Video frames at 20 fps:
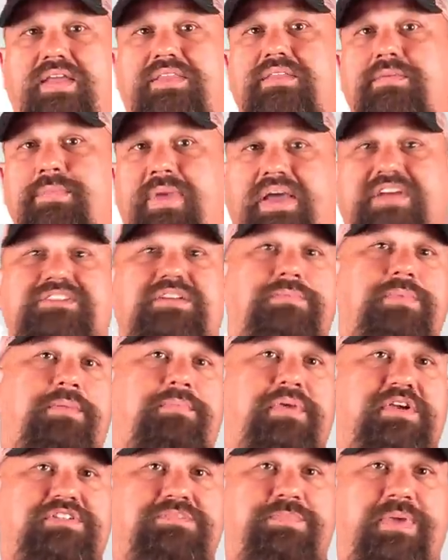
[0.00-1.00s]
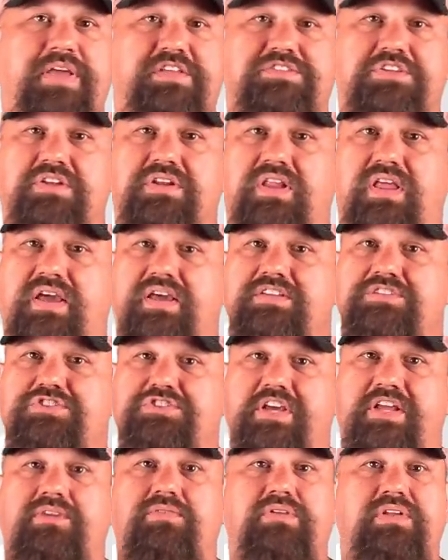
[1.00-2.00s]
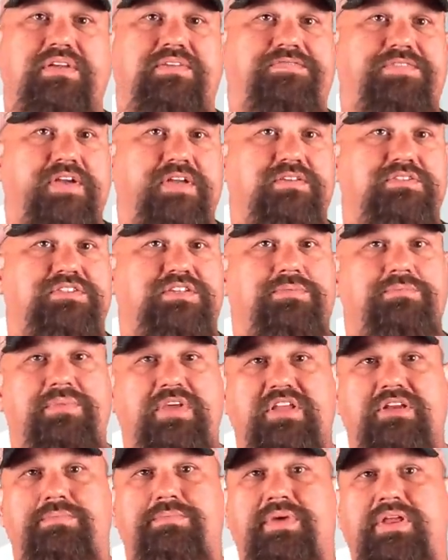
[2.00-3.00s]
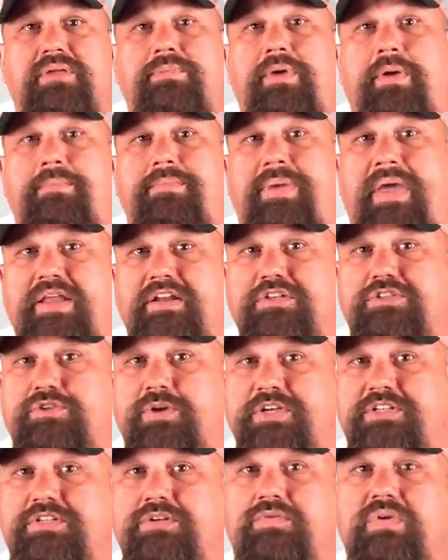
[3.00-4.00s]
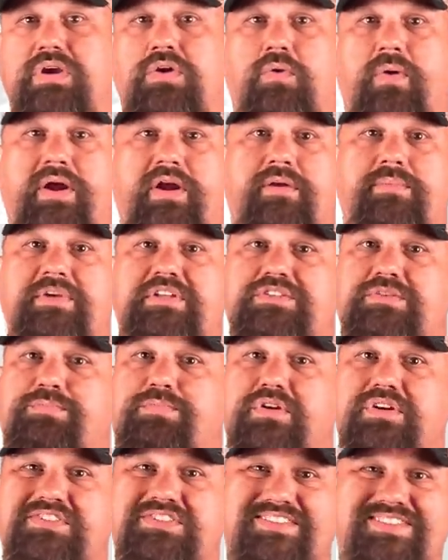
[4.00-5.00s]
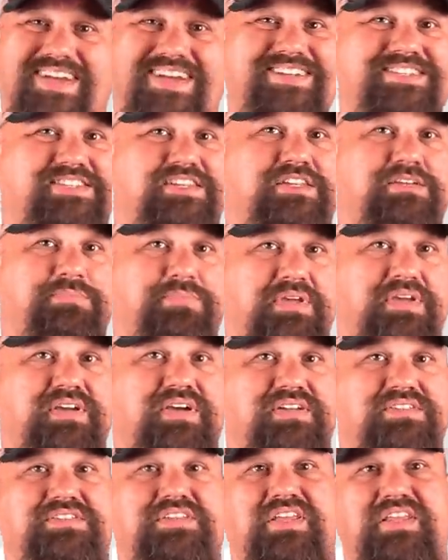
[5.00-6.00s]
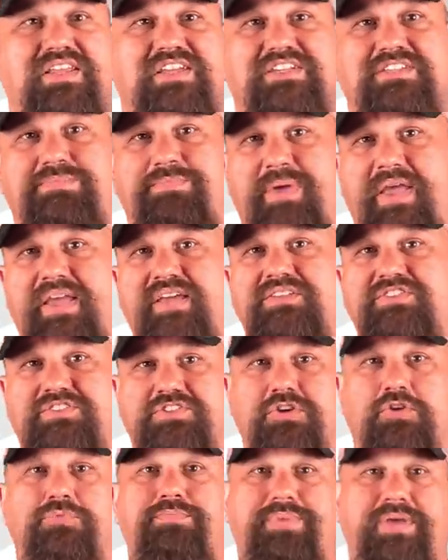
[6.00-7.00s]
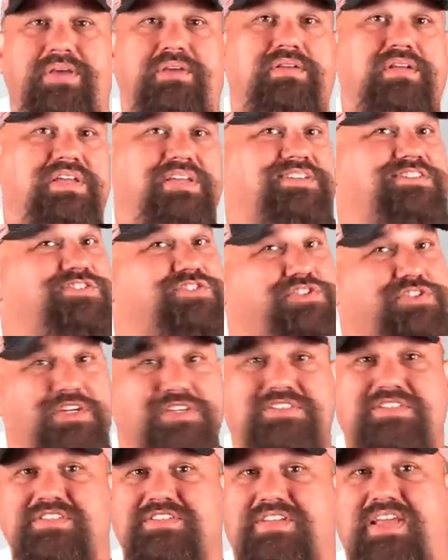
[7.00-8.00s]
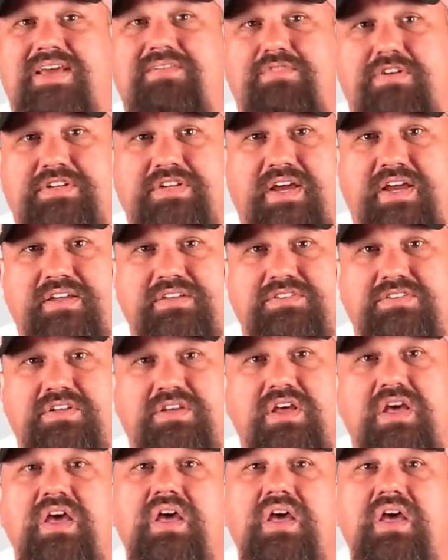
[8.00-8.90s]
And the Maximum Expansion line generally fails to meet minimum penetration requirements precisely because it expands so bigly, just as advertised.